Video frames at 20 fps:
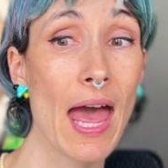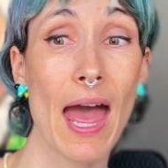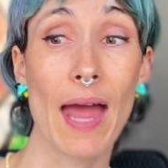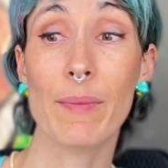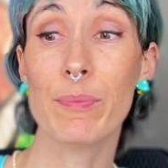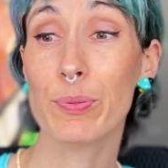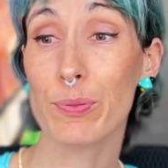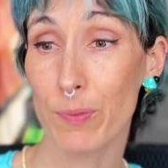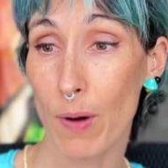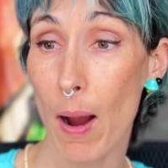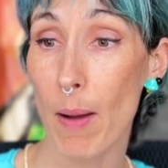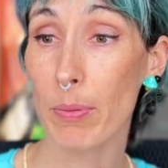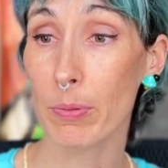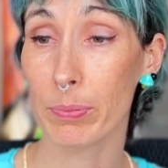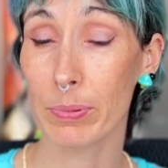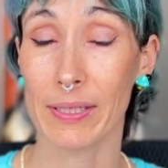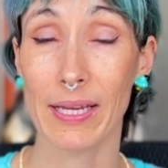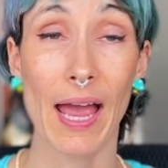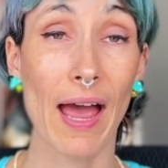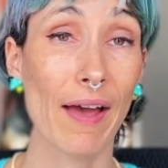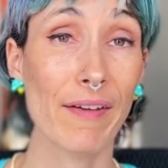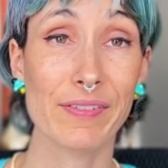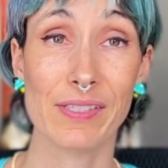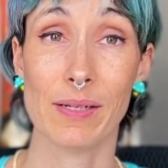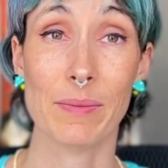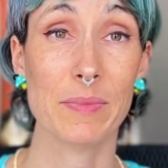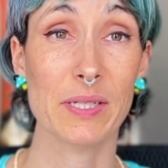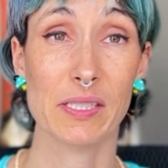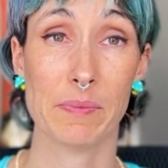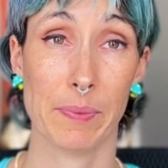and probably have
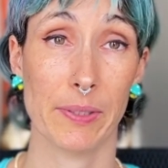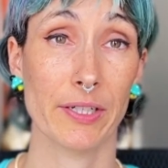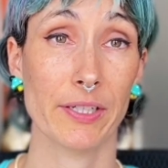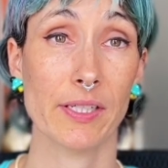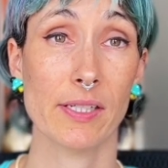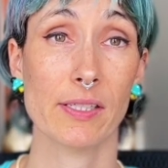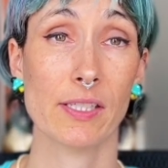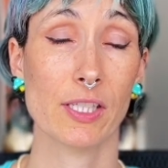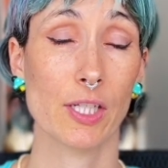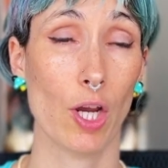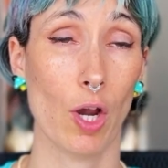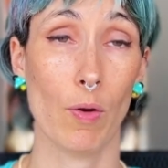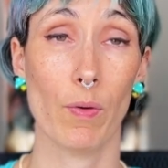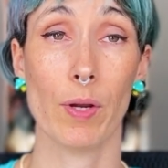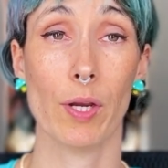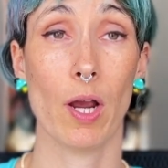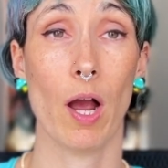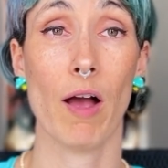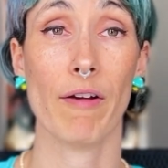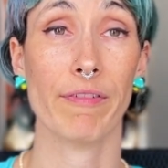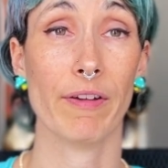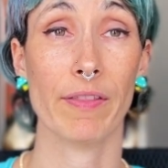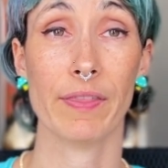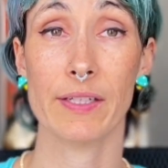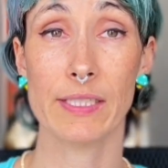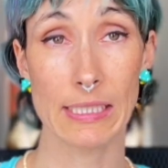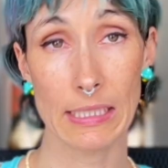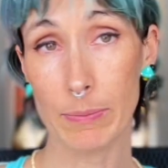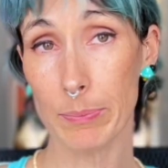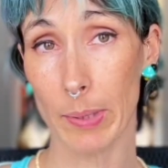some experience going off on
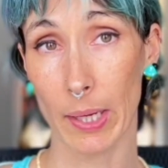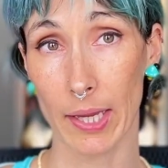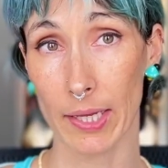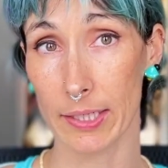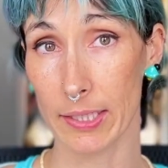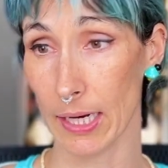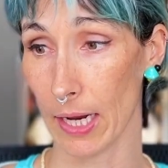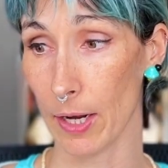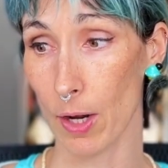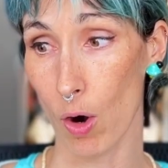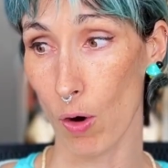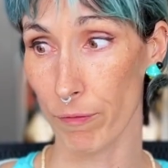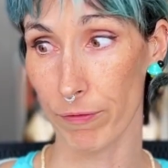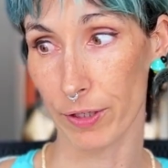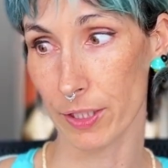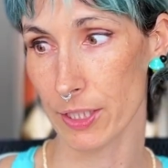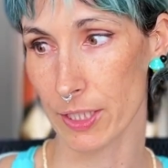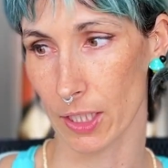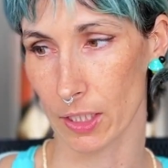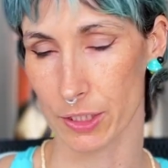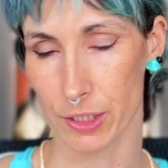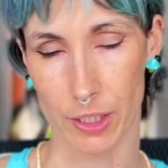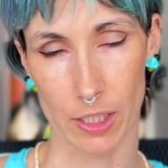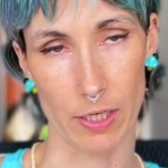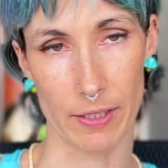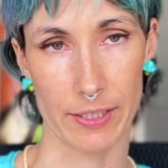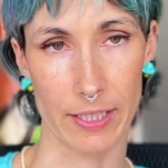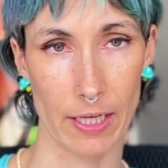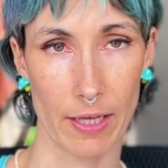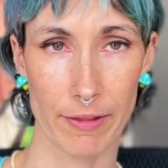the deep end and overindulging
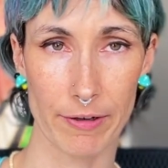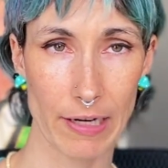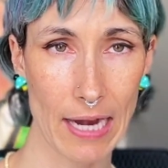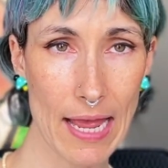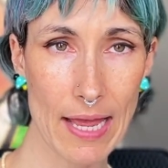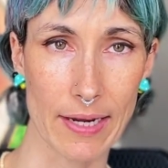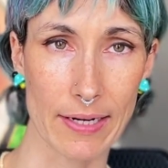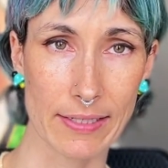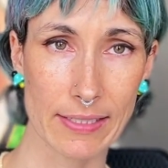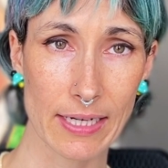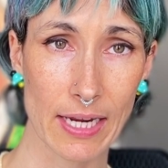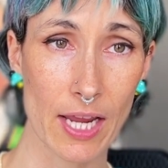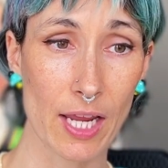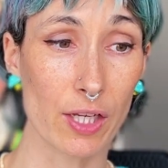on the other end.